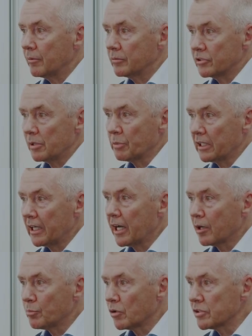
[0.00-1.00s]
typically
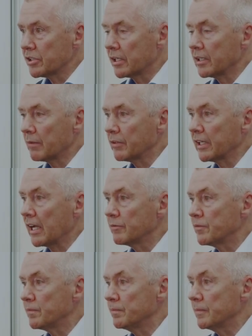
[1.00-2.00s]
airports, air
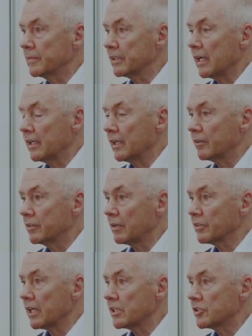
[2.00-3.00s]

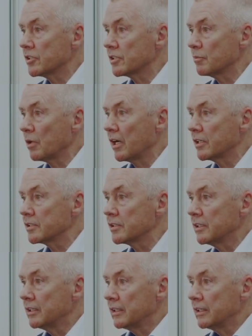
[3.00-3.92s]
navigation suppliers,